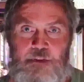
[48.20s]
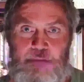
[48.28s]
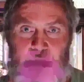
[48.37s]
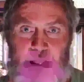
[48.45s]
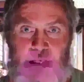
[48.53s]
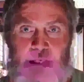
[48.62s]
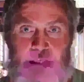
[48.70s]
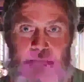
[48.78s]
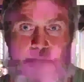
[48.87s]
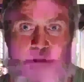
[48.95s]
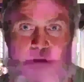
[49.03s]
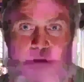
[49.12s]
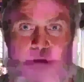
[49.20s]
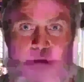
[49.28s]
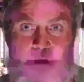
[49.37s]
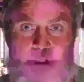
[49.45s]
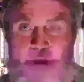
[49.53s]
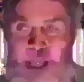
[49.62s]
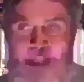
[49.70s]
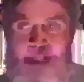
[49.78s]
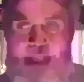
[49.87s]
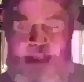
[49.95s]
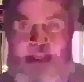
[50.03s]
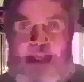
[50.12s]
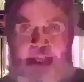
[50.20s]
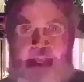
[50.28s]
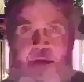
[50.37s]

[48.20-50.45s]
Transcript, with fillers: that he prophesied in Deuteronomy.